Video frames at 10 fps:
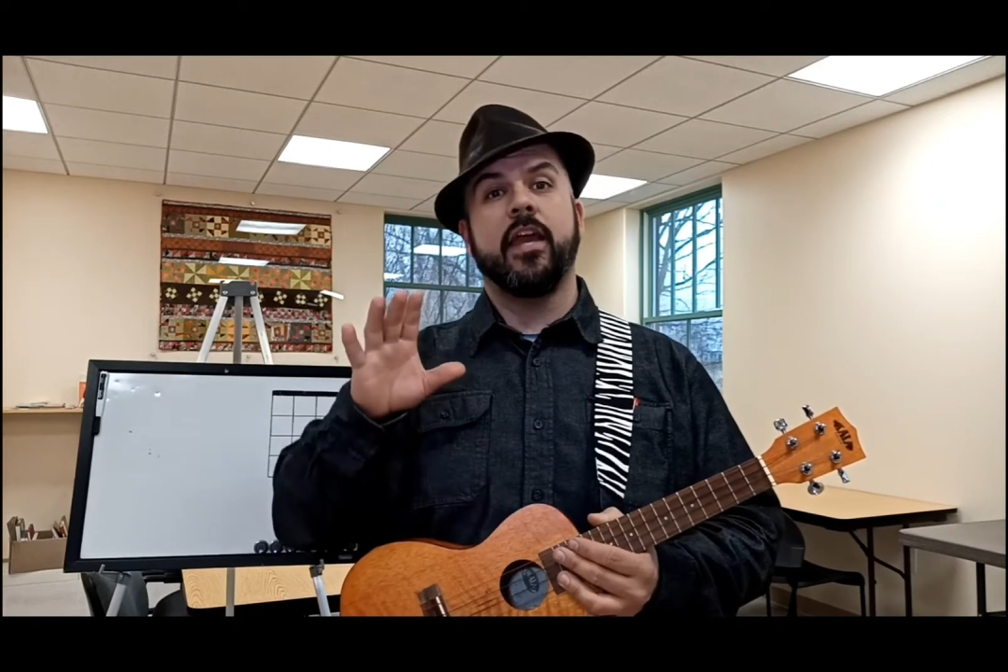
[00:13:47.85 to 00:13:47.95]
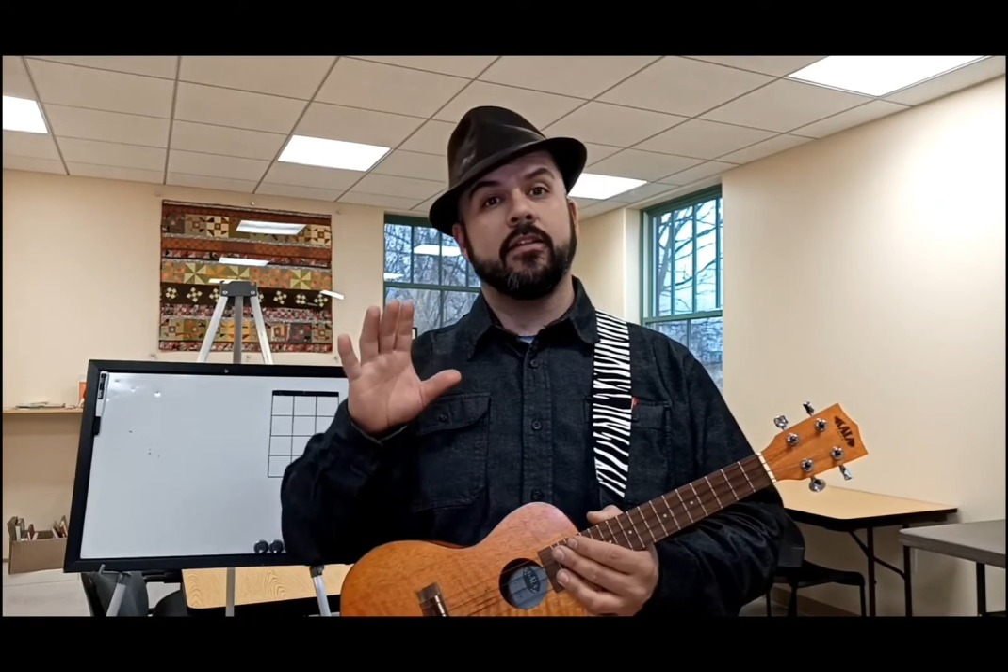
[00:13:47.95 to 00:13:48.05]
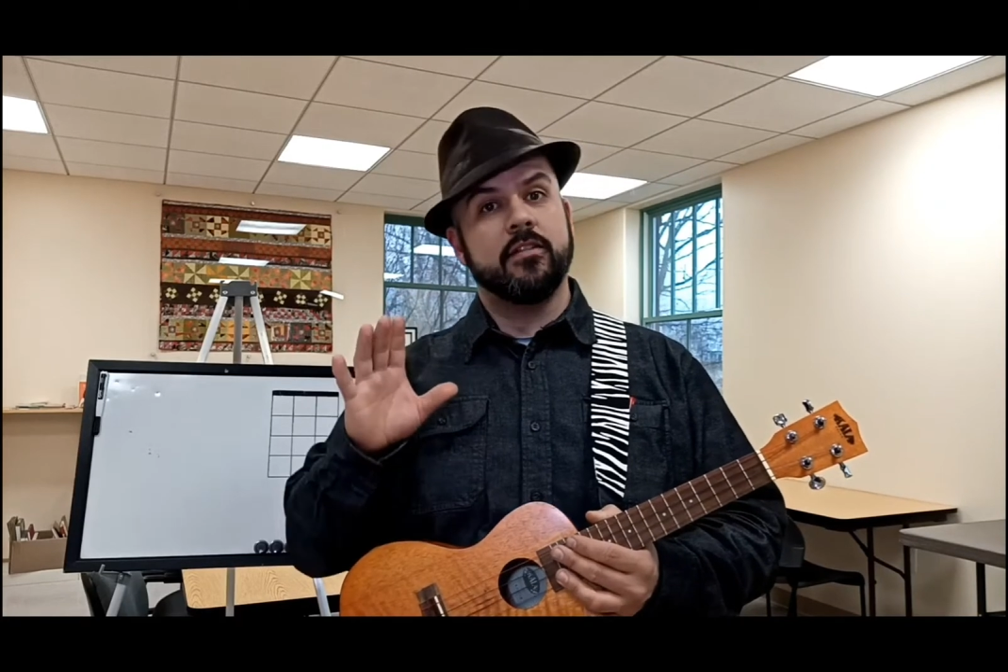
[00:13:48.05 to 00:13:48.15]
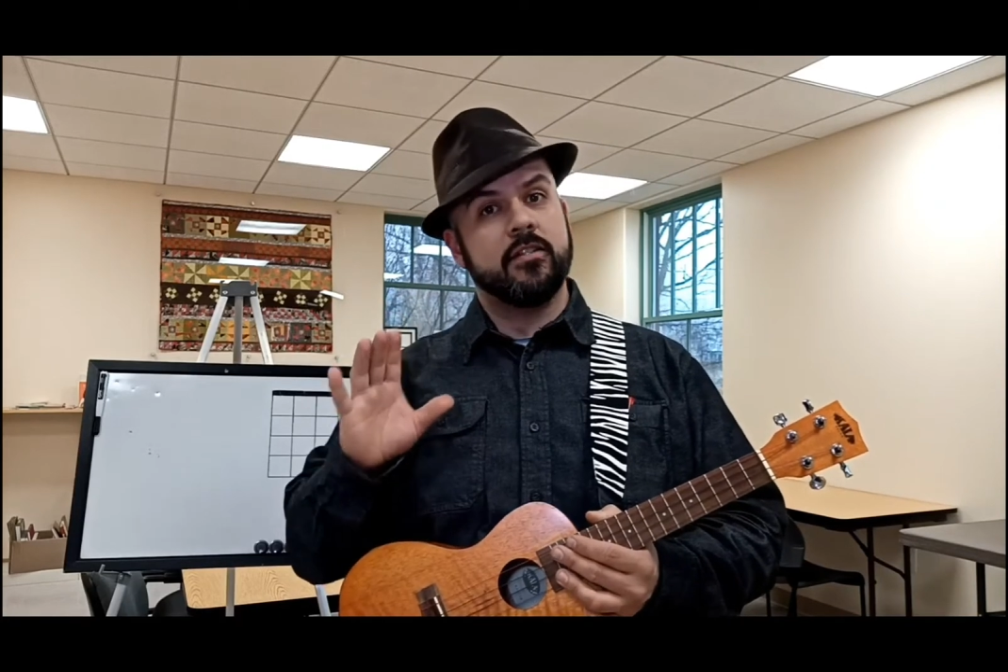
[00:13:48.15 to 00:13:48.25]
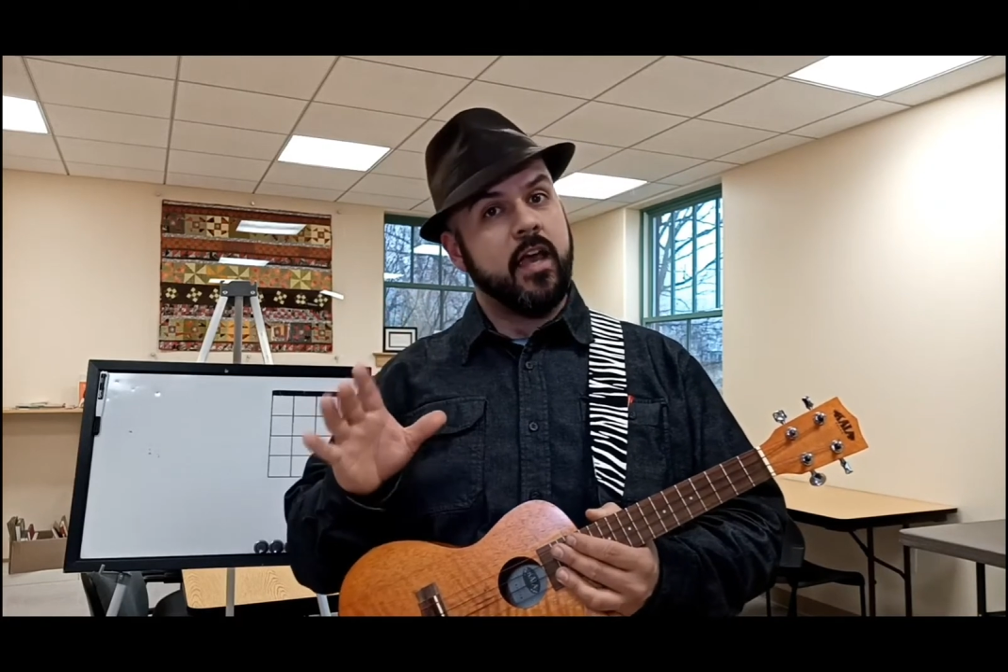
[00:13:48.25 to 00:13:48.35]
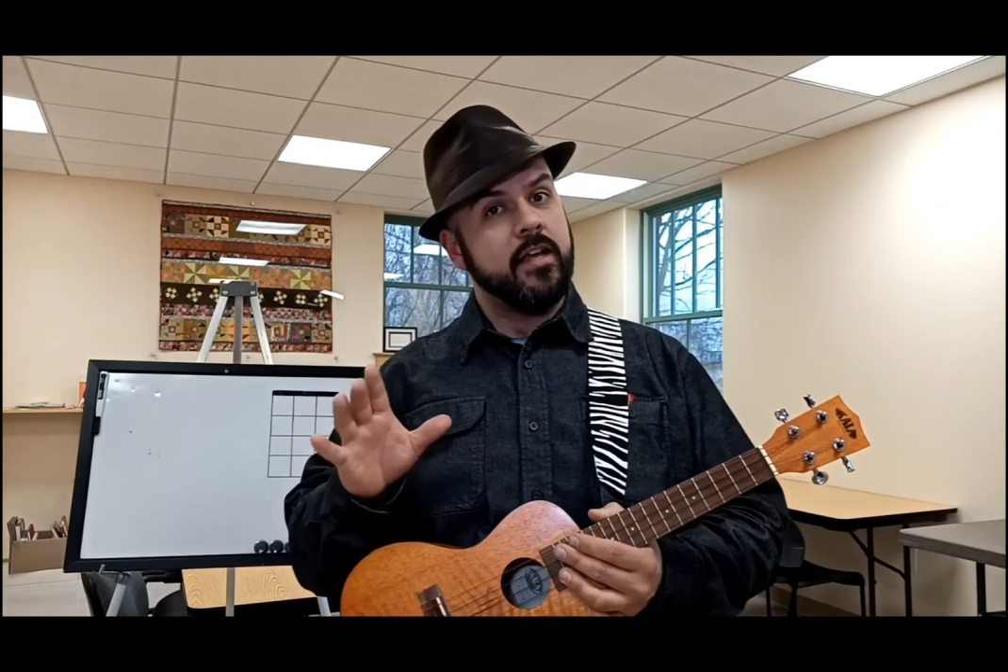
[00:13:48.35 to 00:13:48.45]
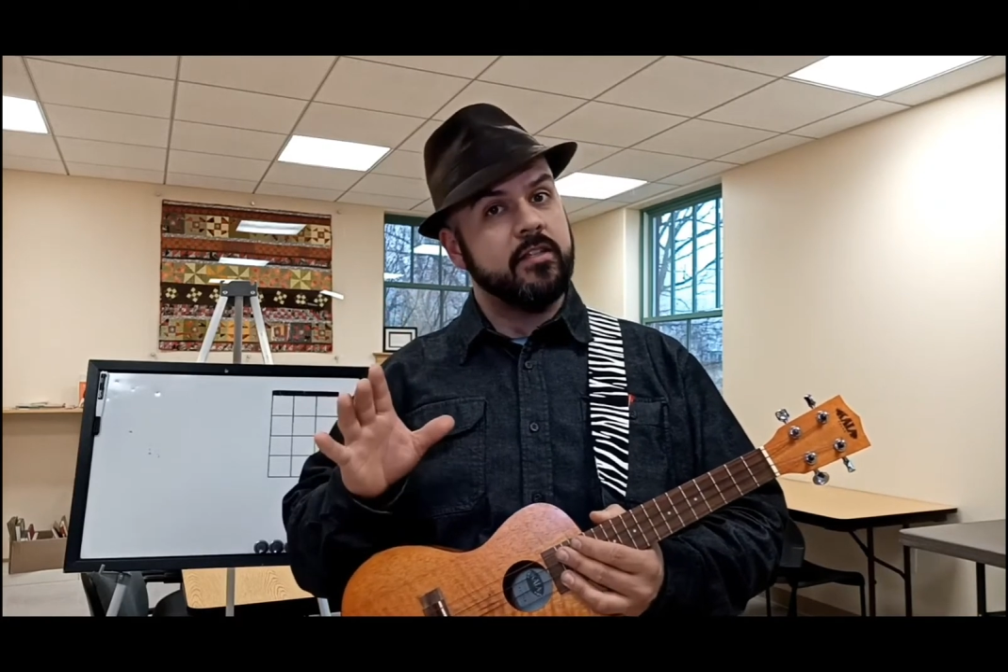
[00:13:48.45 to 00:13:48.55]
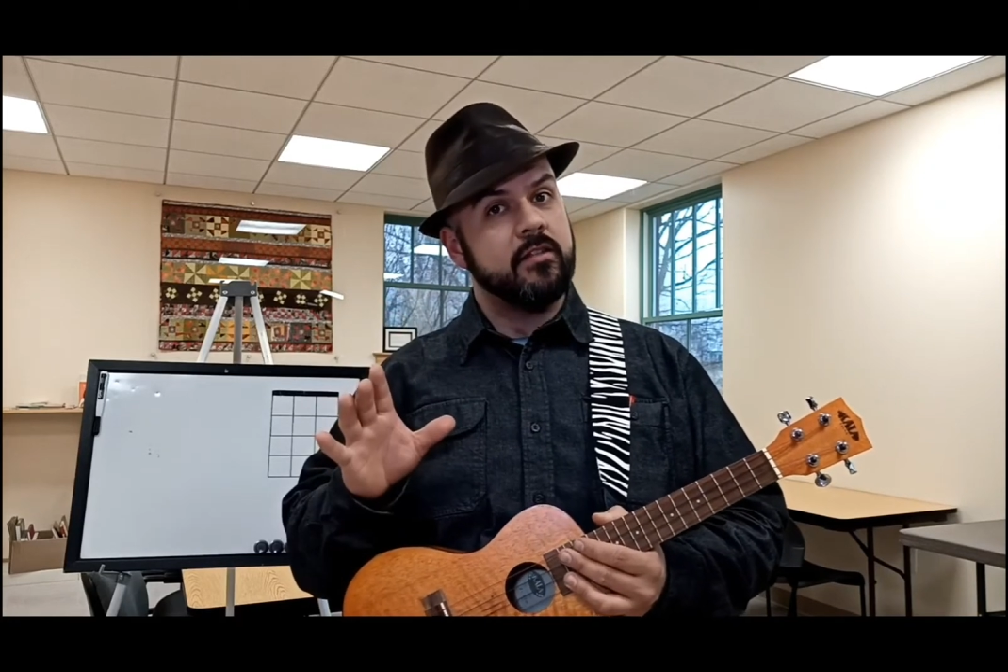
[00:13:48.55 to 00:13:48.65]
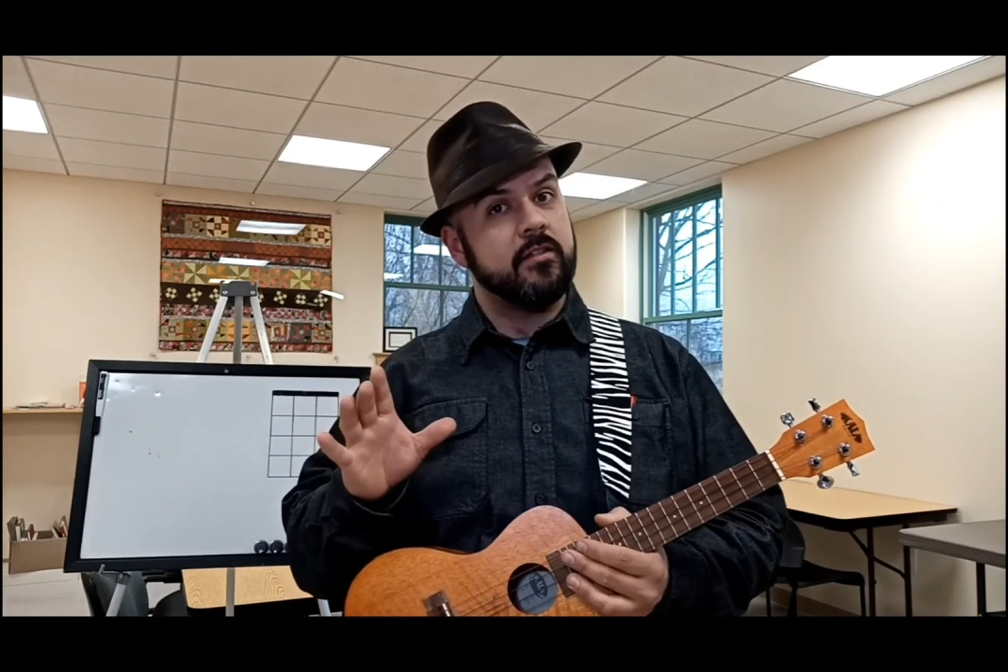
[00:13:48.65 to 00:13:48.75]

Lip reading: and sizes,